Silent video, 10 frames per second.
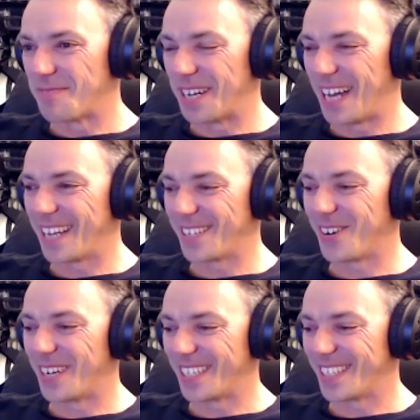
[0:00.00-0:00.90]
but I hadn't
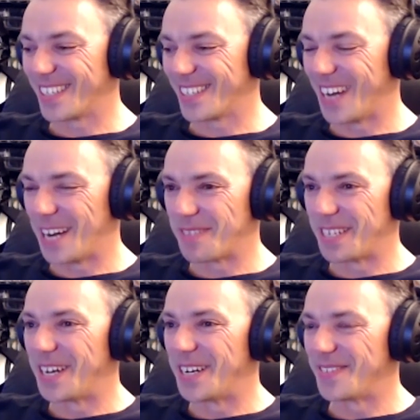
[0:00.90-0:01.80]
quite got up the
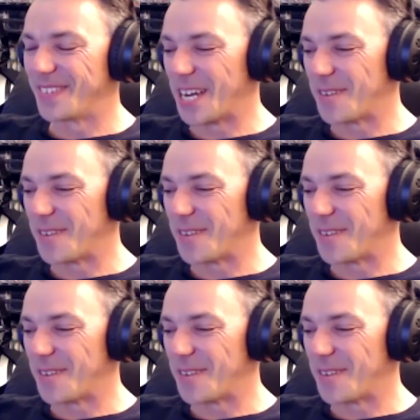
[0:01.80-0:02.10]
nerve yet.